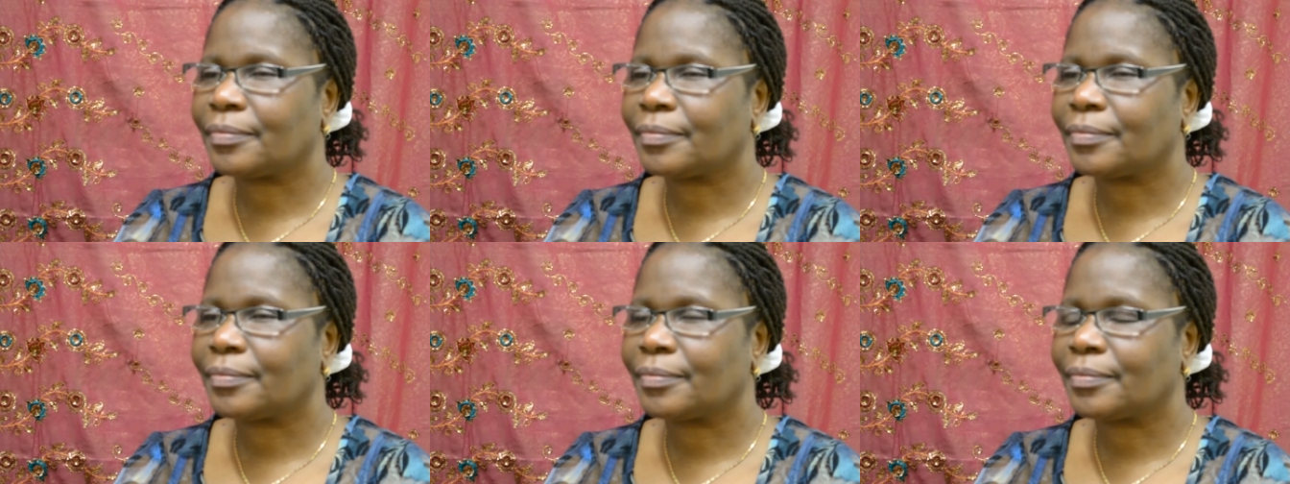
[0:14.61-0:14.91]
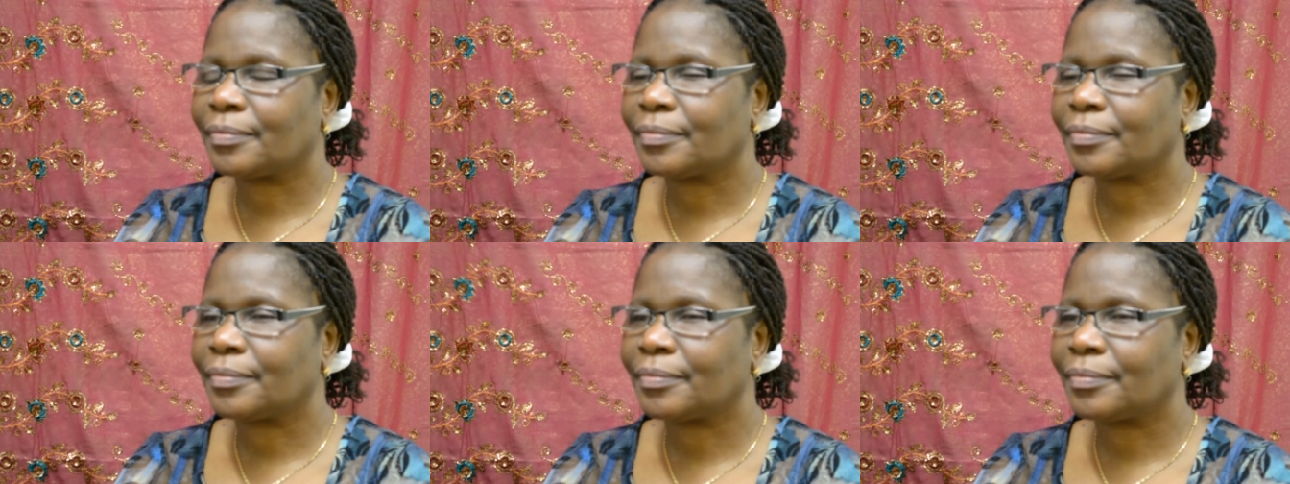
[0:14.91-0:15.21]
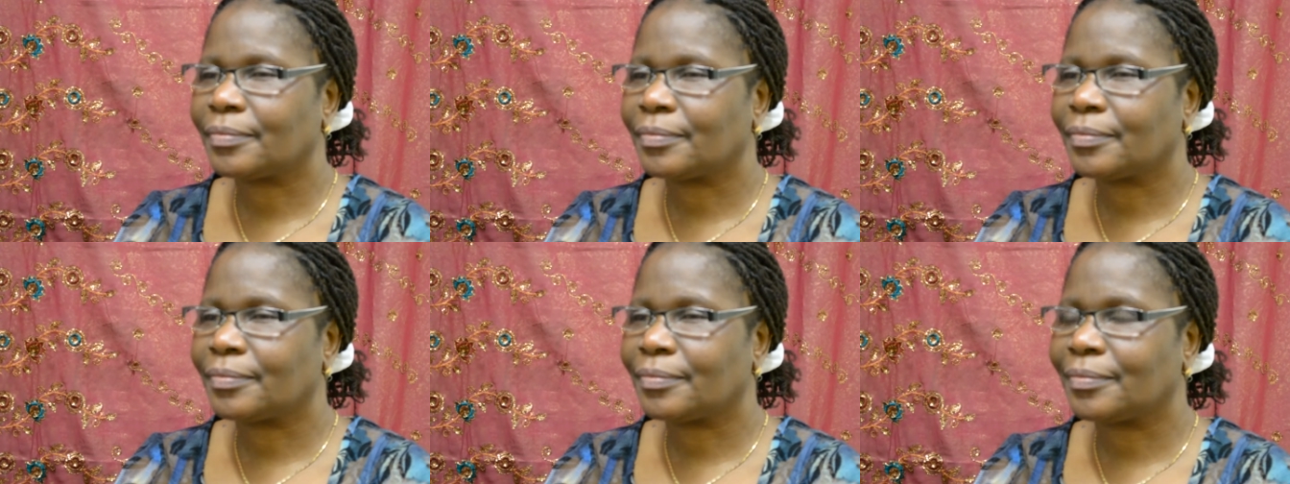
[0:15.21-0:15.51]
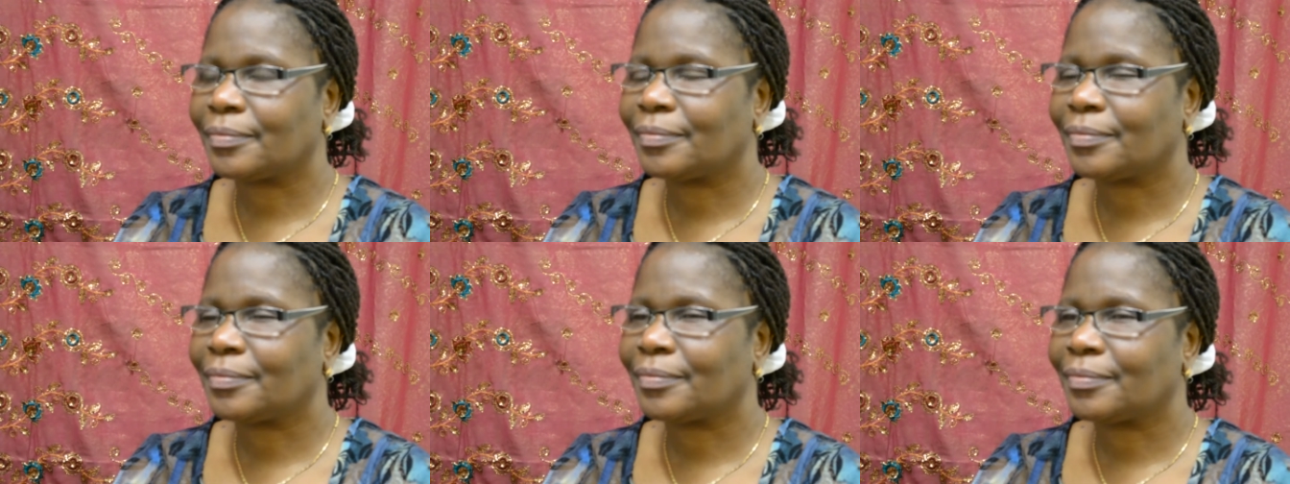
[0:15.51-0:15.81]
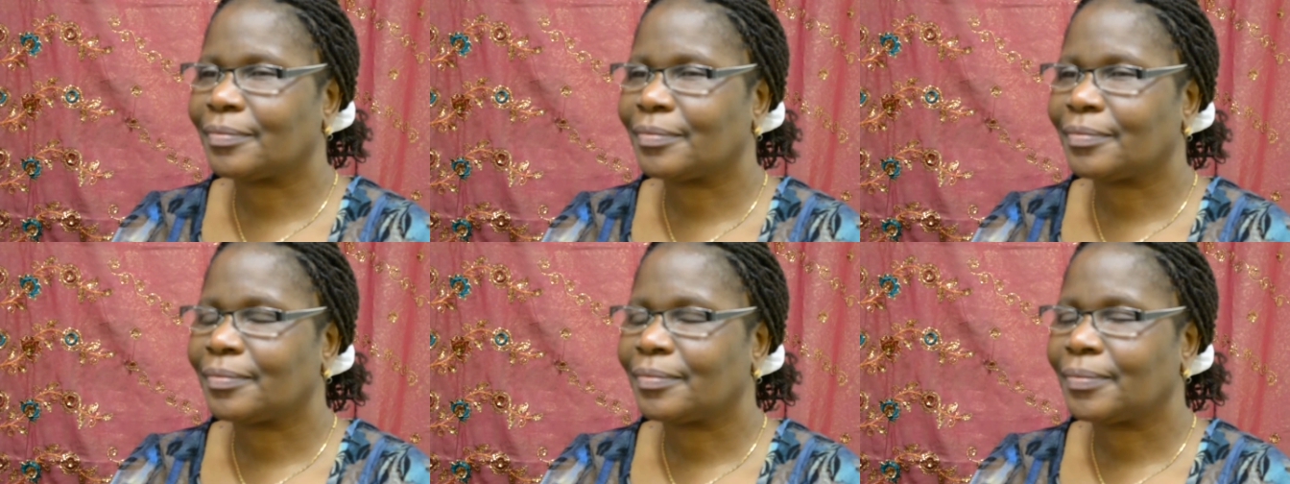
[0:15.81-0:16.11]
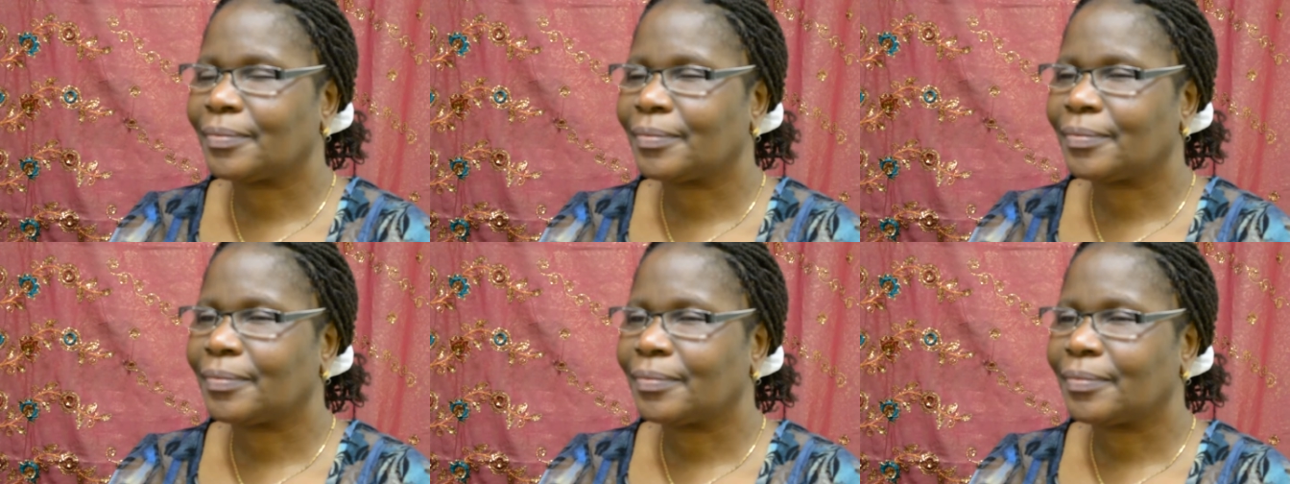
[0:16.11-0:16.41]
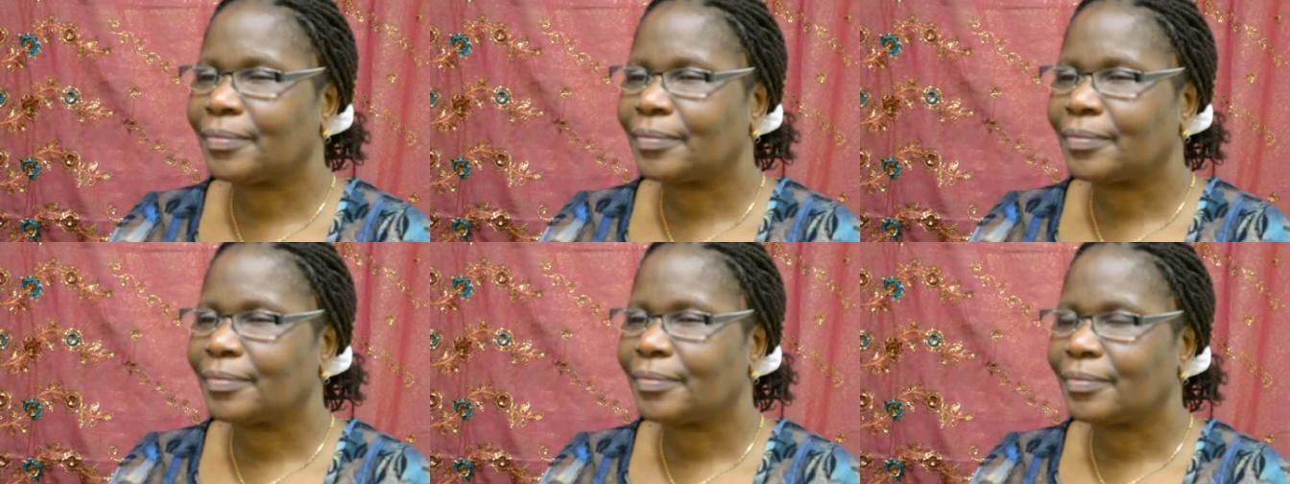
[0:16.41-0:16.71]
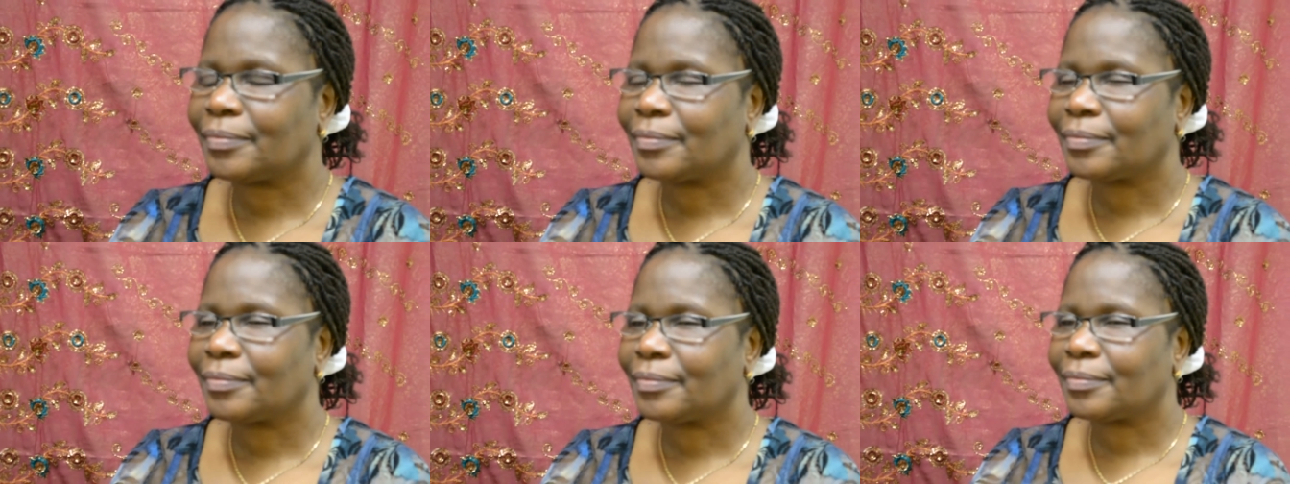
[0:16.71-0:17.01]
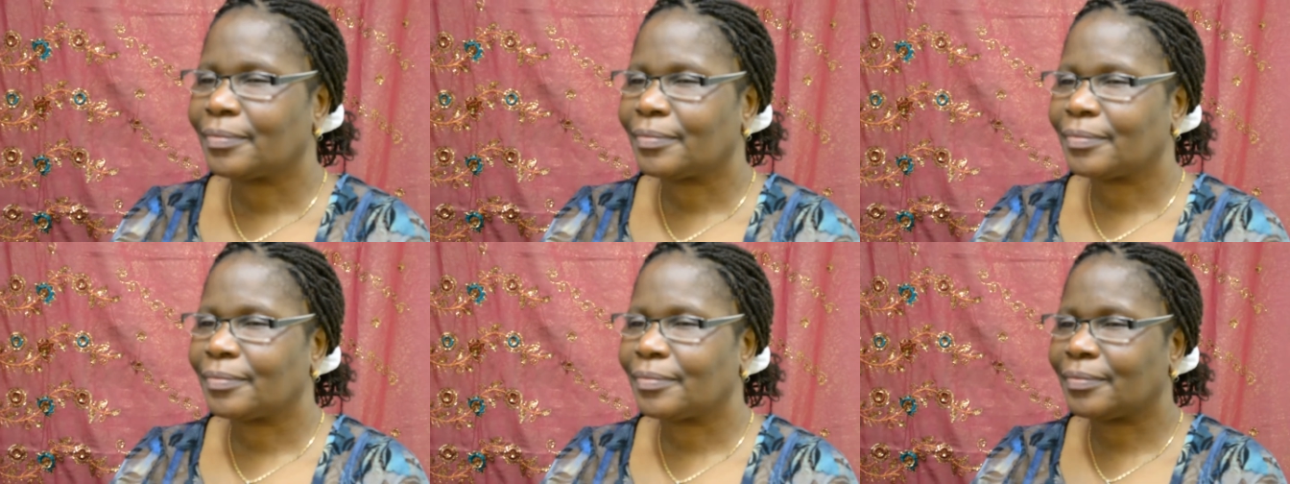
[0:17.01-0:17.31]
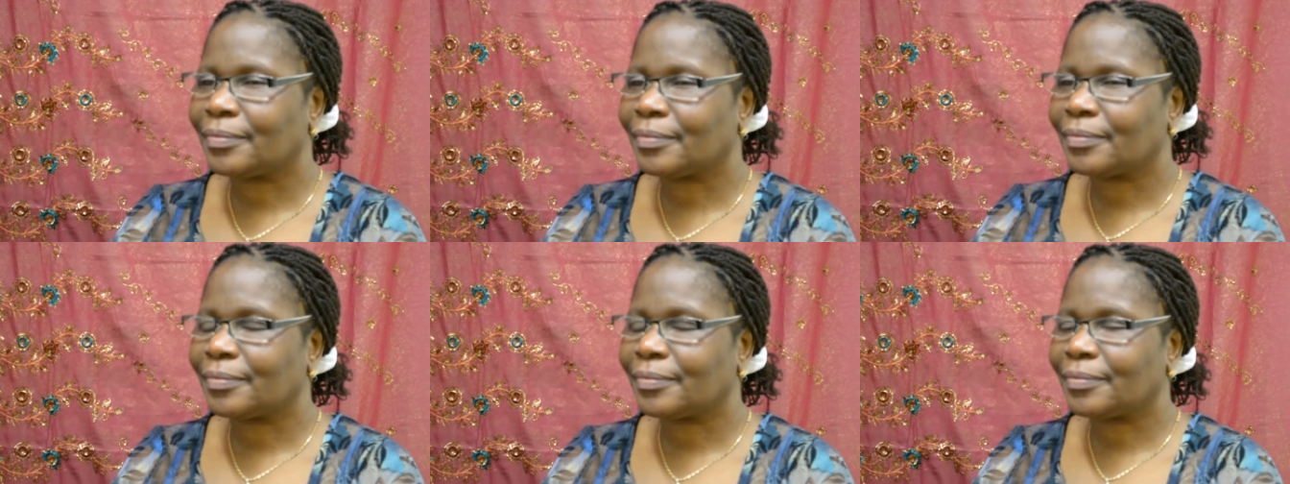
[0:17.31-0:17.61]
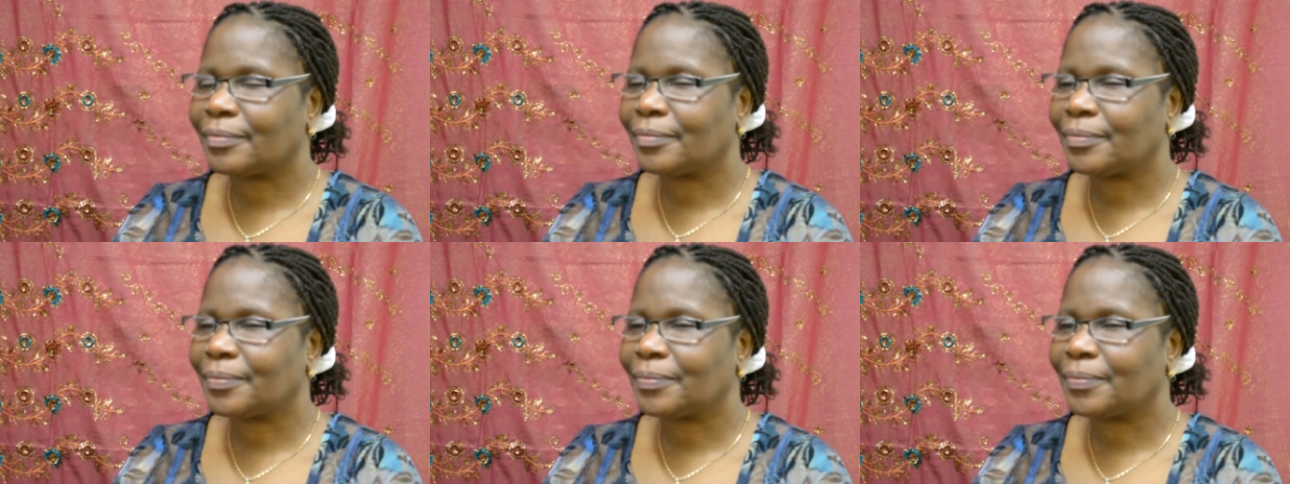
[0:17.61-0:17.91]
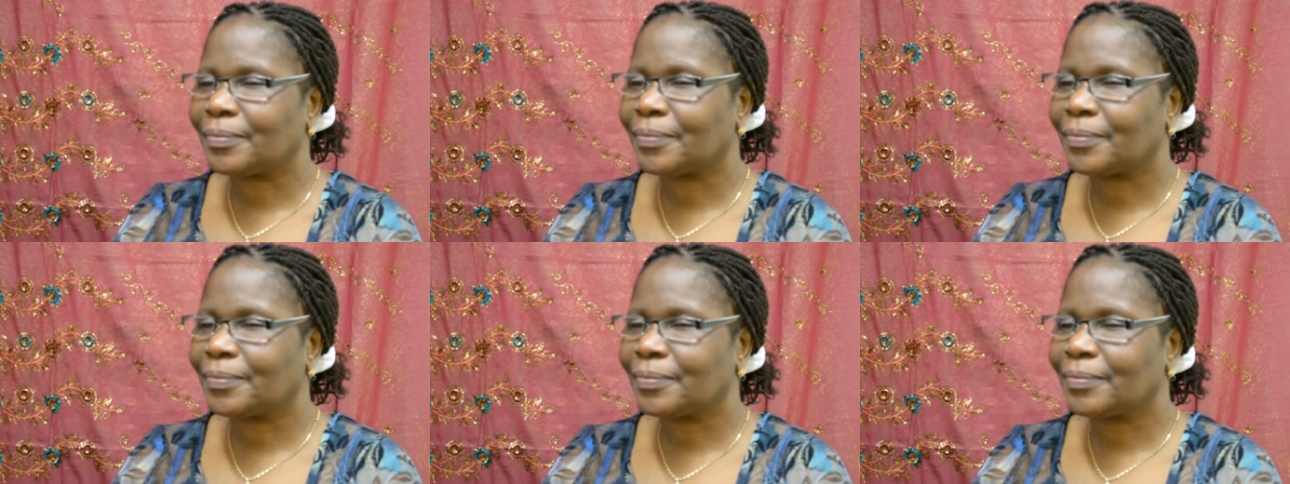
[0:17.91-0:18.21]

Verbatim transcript: Evernice, tell us how the award ceremony went.